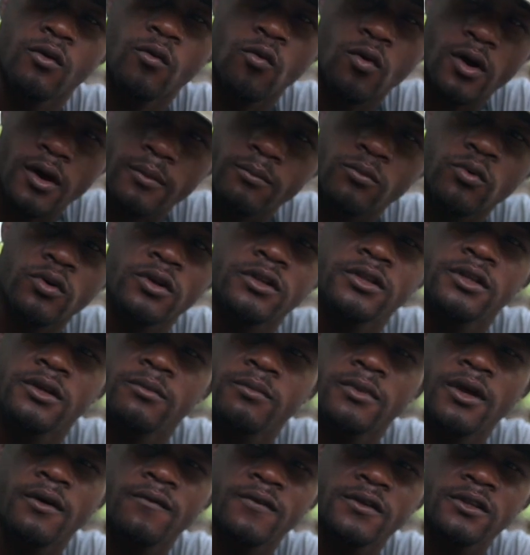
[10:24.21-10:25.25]
One more
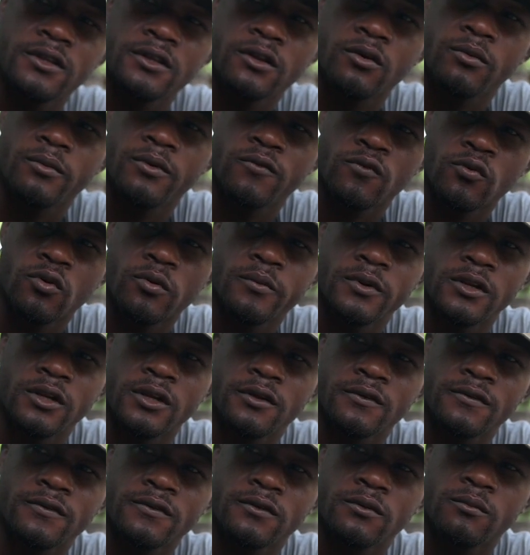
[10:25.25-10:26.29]
thing me have to tell you before me
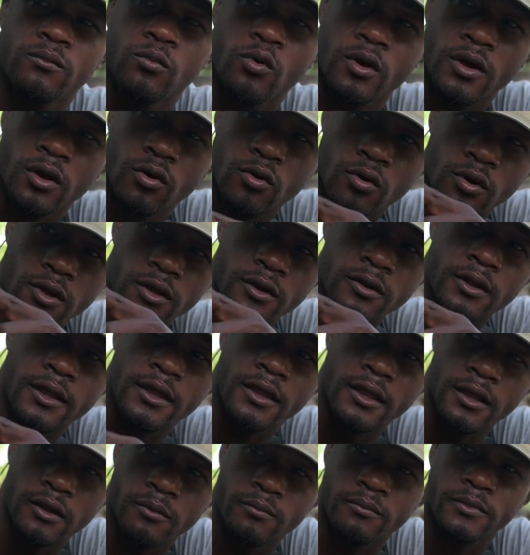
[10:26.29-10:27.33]
leave. You can
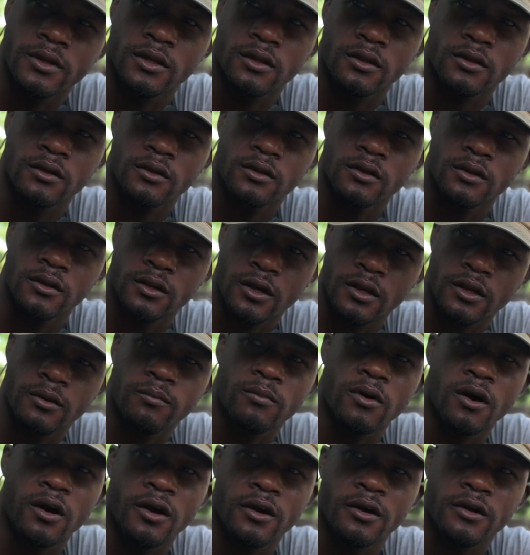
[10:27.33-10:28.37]
help me in the
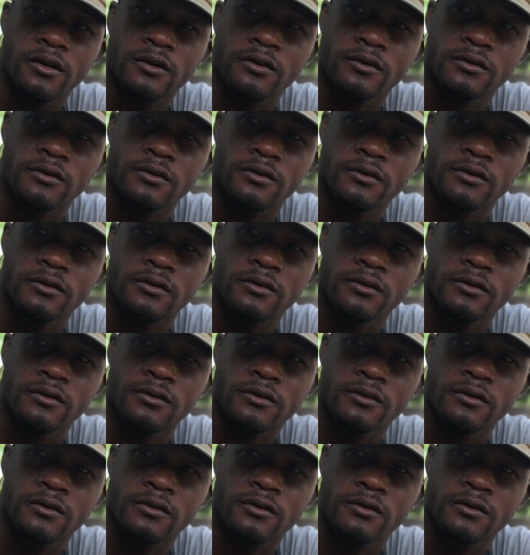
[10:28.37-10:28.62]
bar.